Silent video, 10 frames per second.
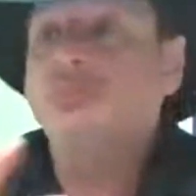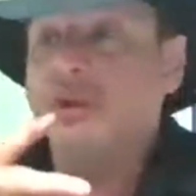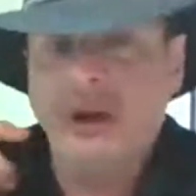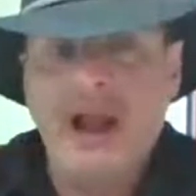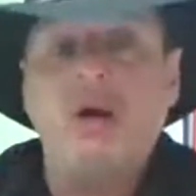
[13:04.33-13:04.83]

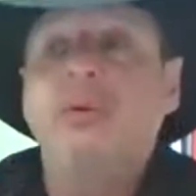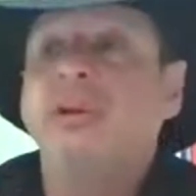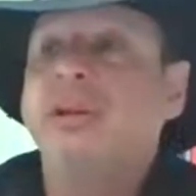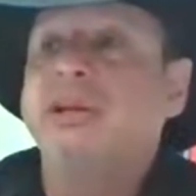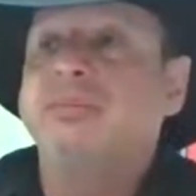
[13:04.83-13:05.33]
You're
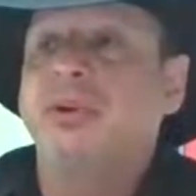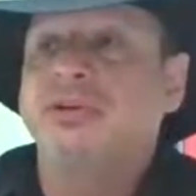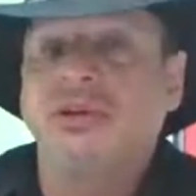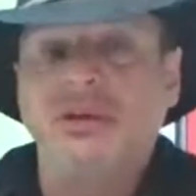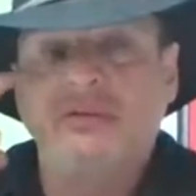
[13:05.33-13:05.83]
outwardly
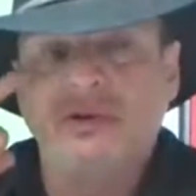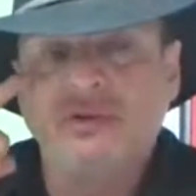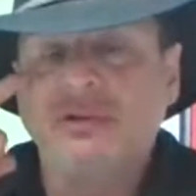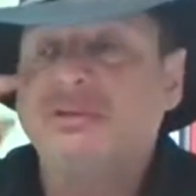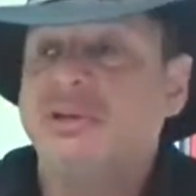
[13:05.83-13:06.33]
expressing your
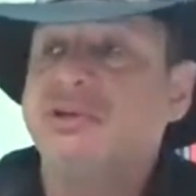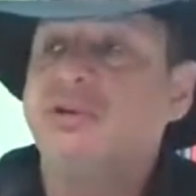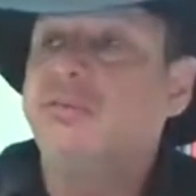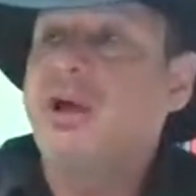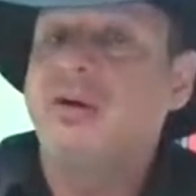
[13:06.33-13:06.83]
visualization
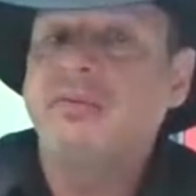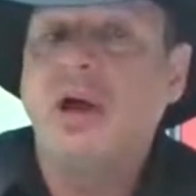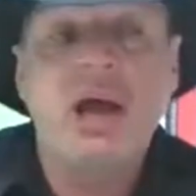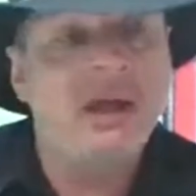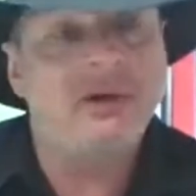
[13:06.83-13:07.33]
of love.
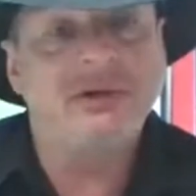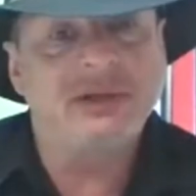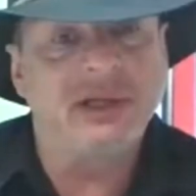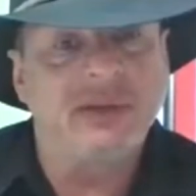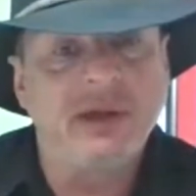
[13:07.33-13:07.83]
I
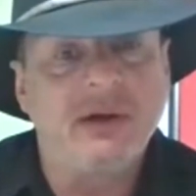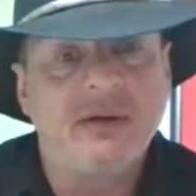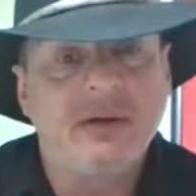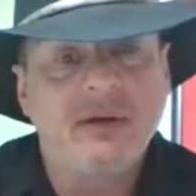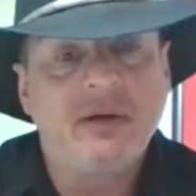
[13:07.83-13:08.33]
understand that,
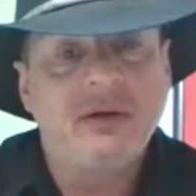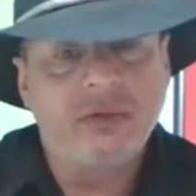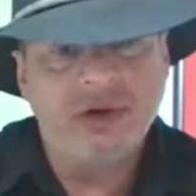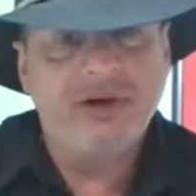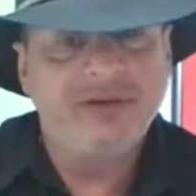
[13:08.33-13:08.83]

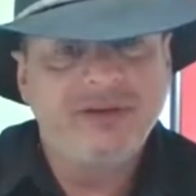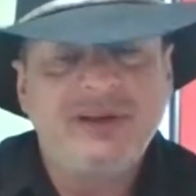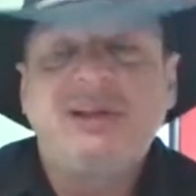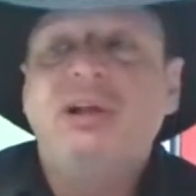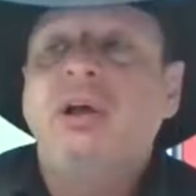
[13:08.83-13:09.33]
right?
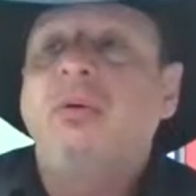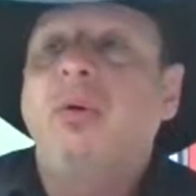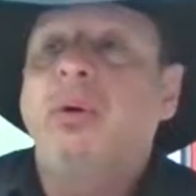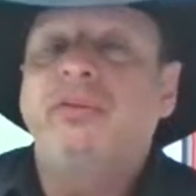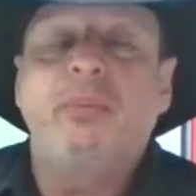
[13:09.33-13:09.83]

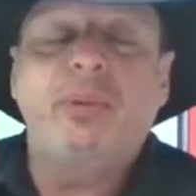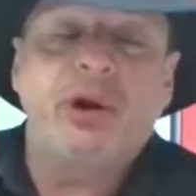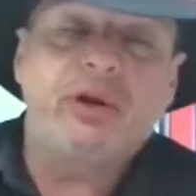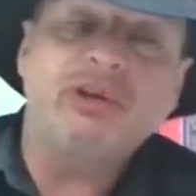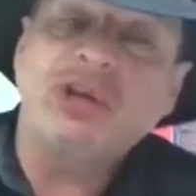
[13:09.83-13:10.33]
But what if your
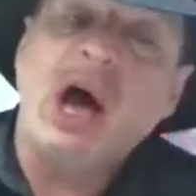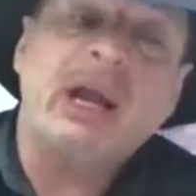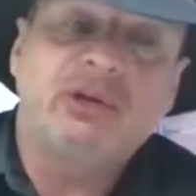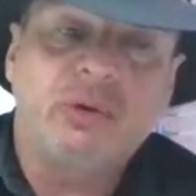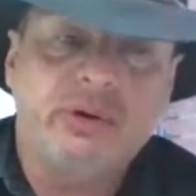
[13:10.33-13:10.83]
partner's
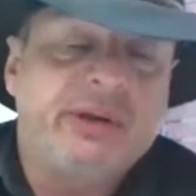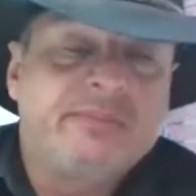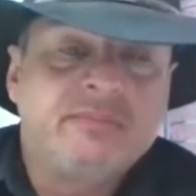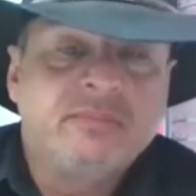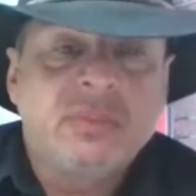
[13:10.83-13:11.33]
auditory
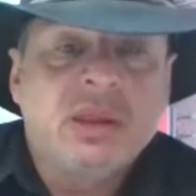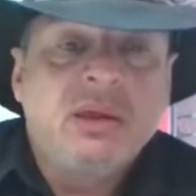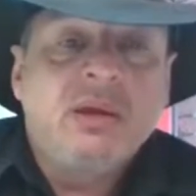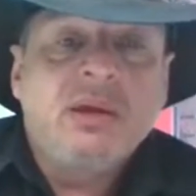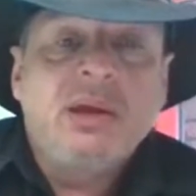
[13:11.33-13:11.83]

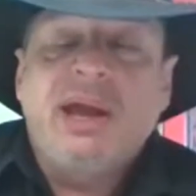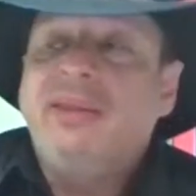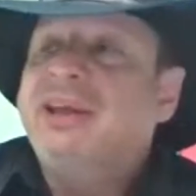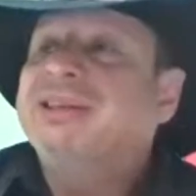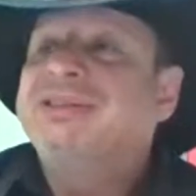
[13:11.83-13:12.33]

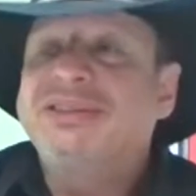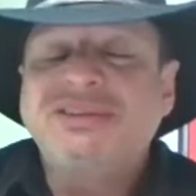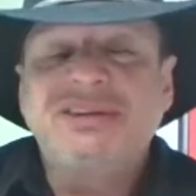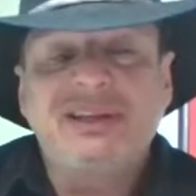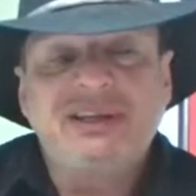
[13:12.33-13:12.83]
and they
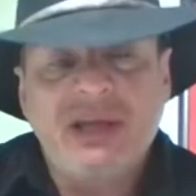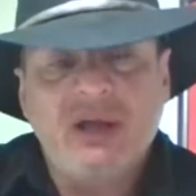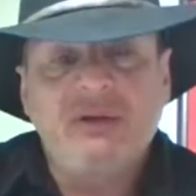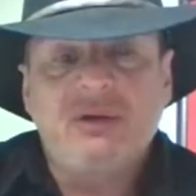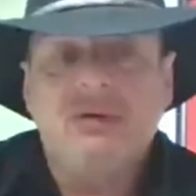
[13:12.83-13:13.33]
consistently
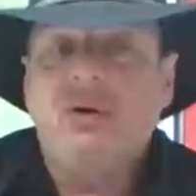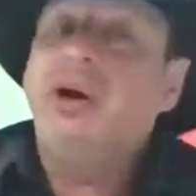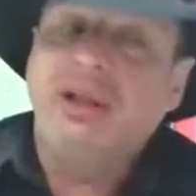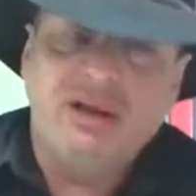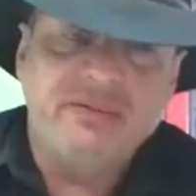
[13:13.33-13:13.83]
tell you, oh,
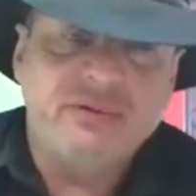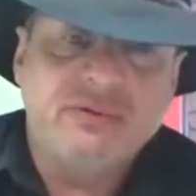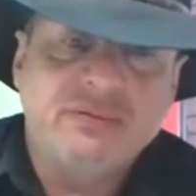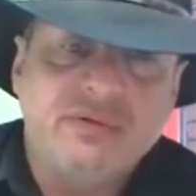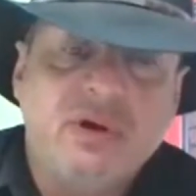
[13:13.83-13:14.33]
I love
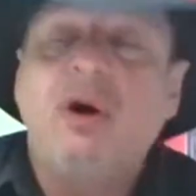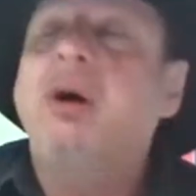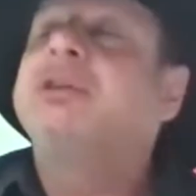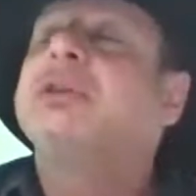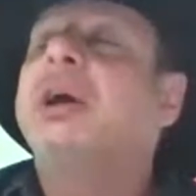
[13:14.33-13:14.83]
you.
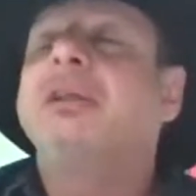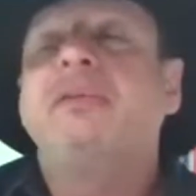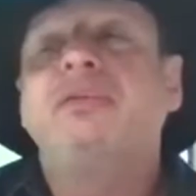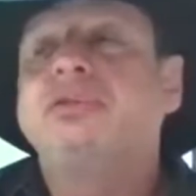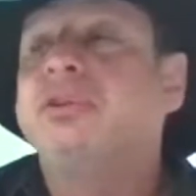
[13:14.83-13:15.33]
Oh, I
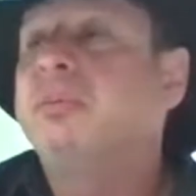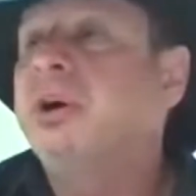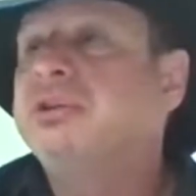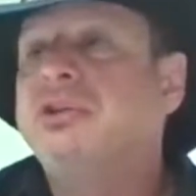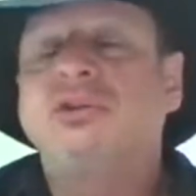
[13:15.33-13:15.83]
love you so
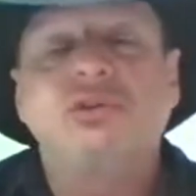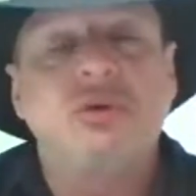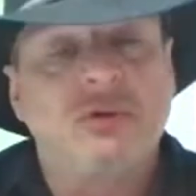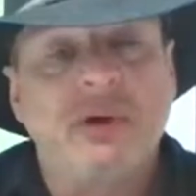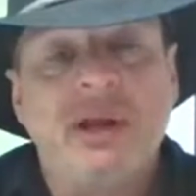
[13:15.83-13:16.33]
much. You're so
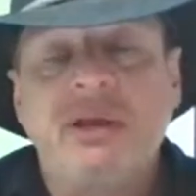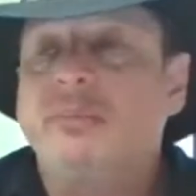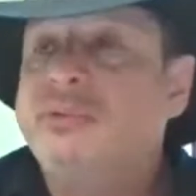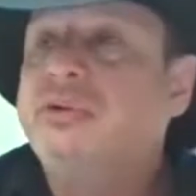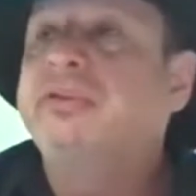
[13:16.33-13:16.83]
great.
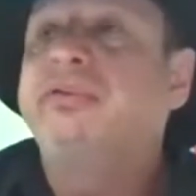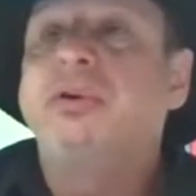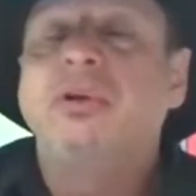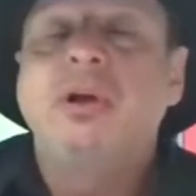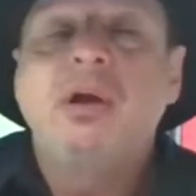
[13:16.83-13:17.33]
You're
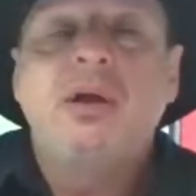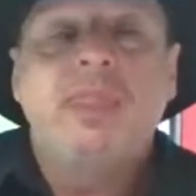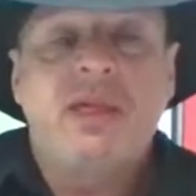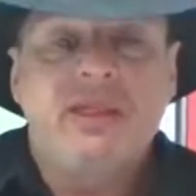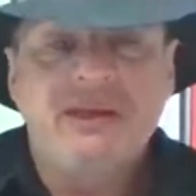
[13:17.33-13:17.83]
beautiful.
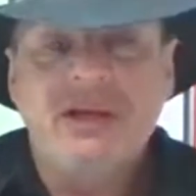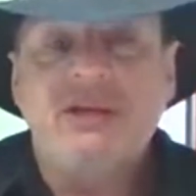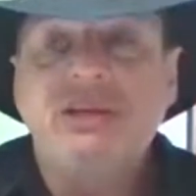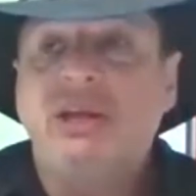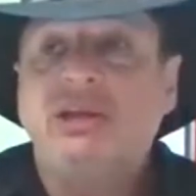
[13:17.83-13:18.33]
And they tell
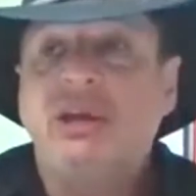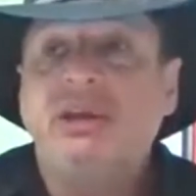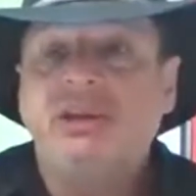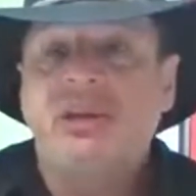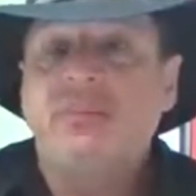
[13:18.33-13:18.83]
you,
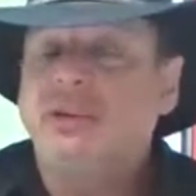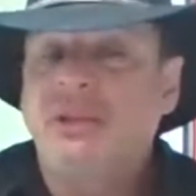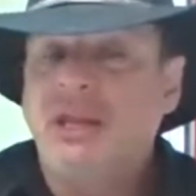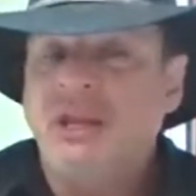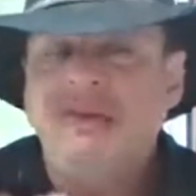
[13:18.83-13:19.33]

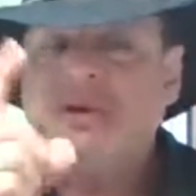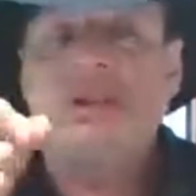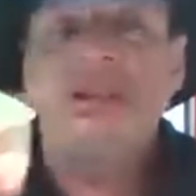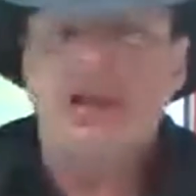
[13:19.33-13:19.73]
but they never clean the